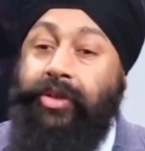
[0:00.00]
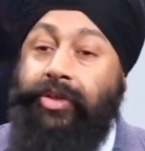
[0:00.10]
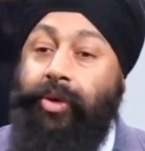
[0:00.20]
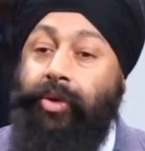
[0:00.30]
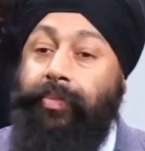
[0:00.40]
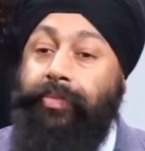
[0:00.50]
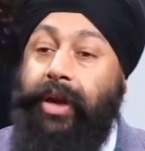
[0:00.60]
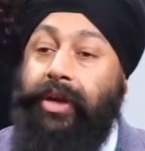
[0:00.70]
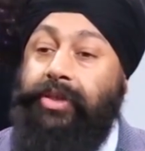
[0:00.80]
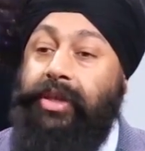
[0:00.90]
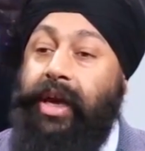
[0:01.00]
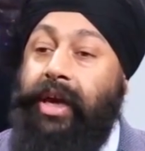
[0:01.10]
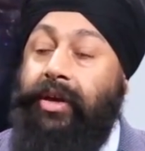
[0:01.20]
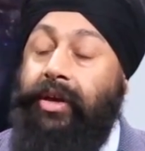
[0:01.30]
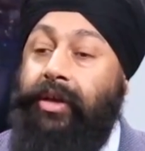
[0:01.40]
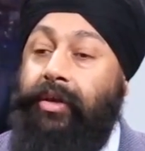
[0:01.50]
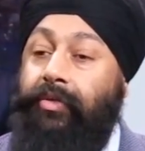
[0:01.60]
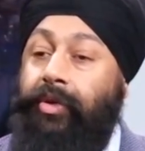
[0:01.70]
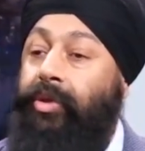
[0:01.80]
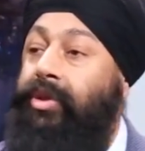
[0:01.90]
So assi ik
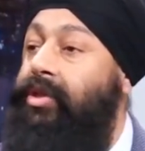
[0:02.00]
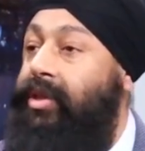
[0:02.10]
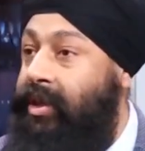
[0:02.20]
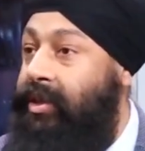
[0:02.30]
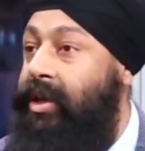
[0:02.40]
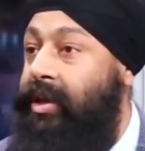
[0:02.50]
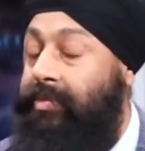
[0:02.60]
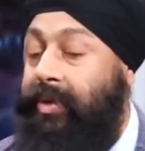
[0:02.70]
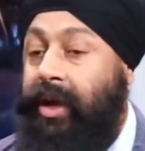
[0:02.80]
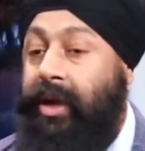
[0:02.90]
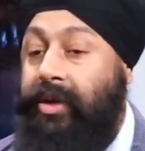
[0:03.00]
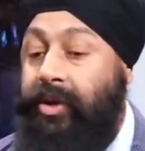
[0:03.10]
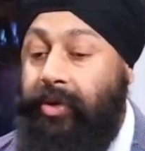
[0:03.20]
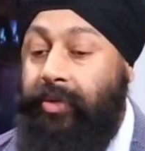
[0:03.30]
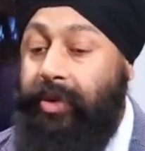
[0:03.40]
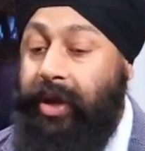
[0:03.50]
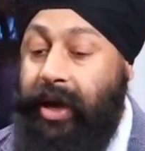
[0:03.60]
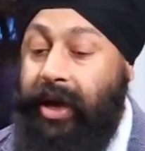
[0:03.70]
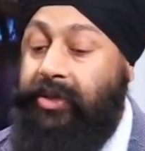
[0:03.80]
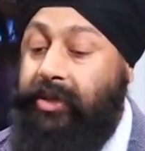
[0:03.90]
virodhi dhir de you know
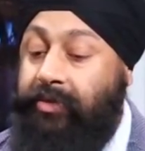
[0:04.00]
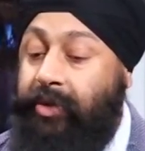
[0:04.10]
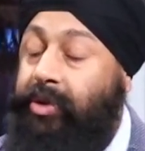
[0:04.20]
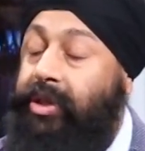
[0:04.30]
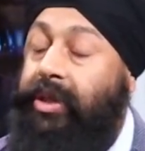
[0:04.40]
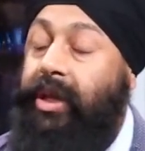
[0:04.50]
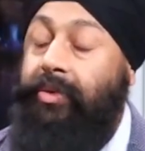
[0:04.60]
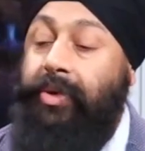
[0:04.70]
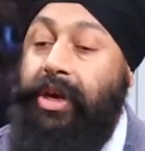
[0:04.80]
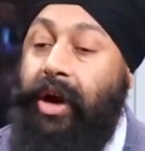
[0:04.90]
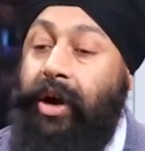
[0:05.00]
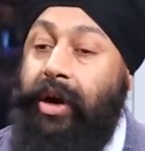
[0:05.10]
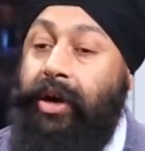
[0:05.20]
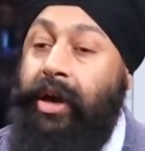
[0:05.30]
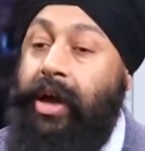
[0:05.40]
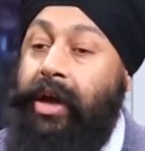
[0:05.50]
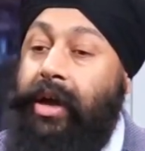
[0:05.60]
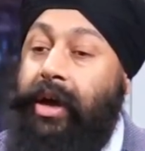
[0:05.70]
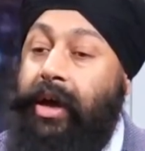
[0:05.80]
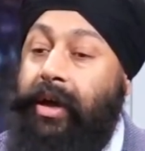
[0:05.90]
as a virodhi dhir we are
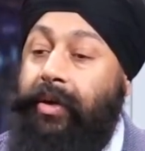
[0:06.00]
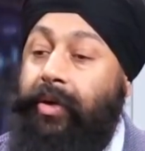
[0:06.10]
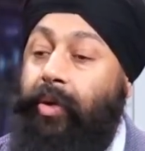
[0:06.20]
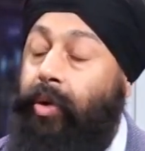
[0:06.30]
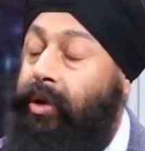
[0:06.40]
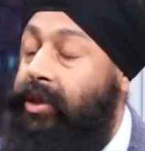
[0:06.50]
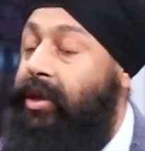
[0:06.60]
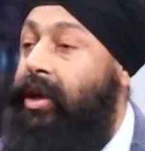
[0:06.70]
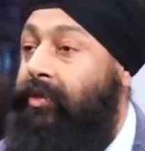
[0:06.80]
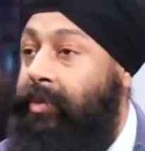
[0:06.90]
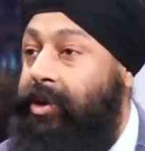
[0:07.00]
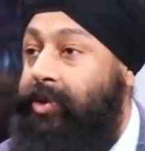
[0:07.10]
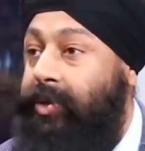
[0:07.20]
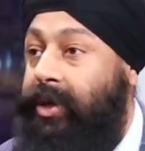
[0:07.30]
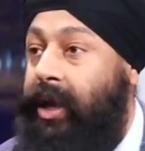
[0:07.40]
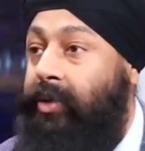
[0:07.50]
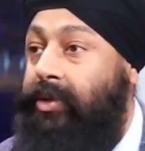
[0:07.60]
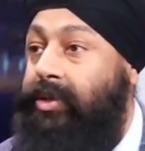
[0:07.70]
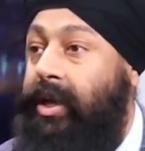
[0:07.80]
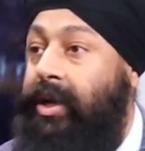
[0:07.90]
holding the government to
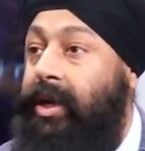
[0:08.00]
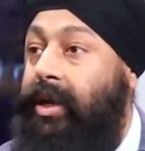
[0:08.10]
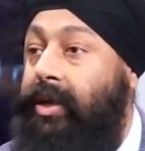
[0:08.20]
account. Sada